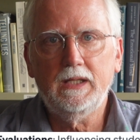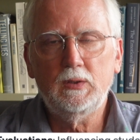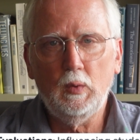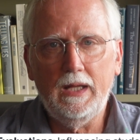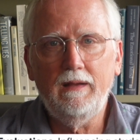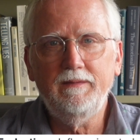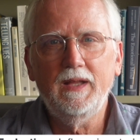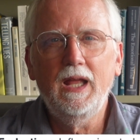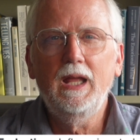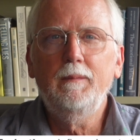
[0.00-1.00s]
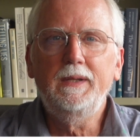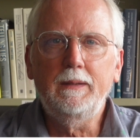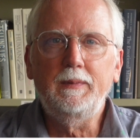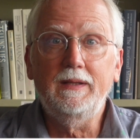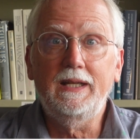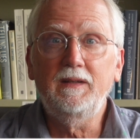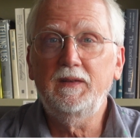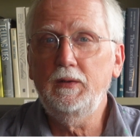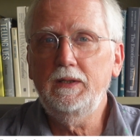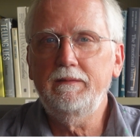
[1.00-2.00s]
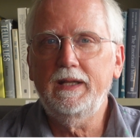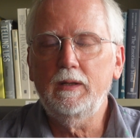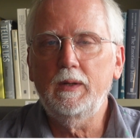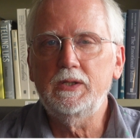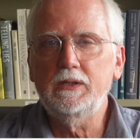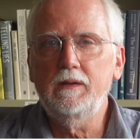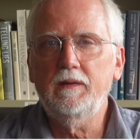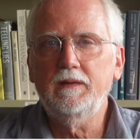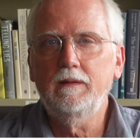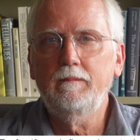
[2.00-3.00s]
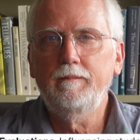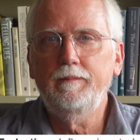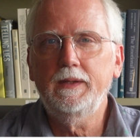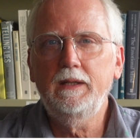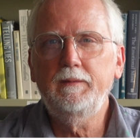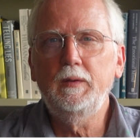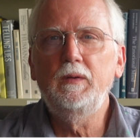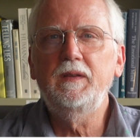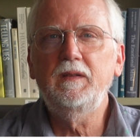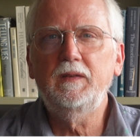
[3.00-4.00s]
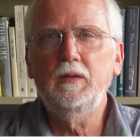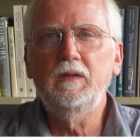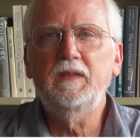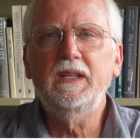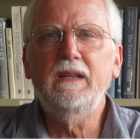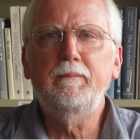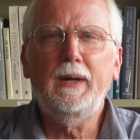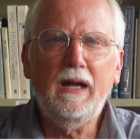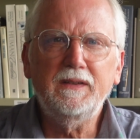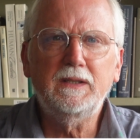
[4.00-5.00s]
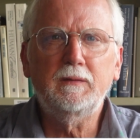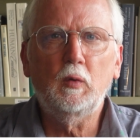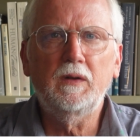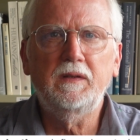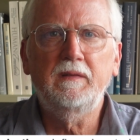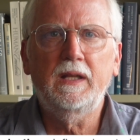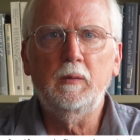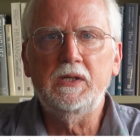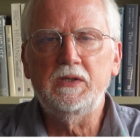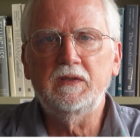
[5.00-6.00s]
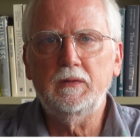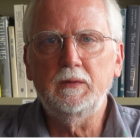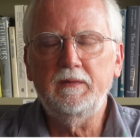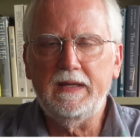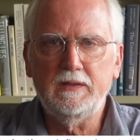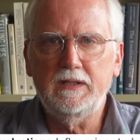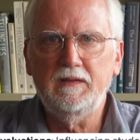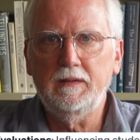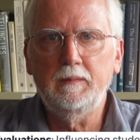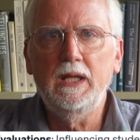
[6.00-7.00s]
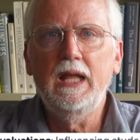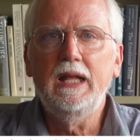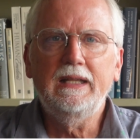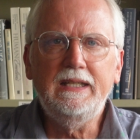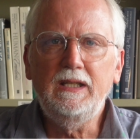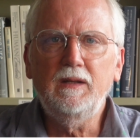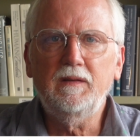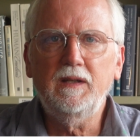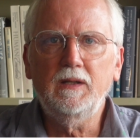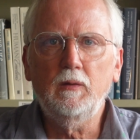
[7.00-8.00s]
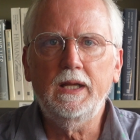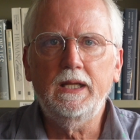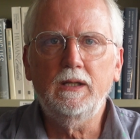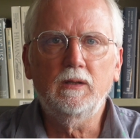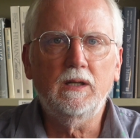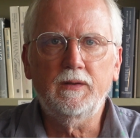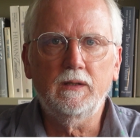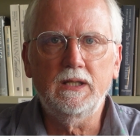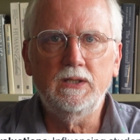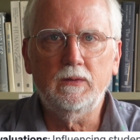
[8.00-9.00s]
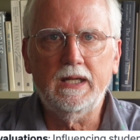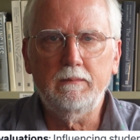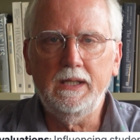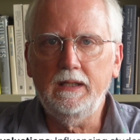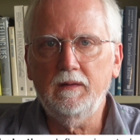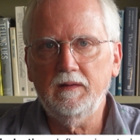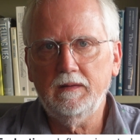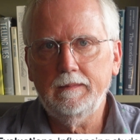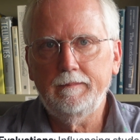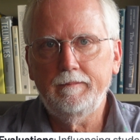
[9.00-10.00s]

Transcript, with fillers: 12. Manipulating student evaluations. Influencing students to give positive course evaluations through favoritism, leniency in grading, or other indirect means.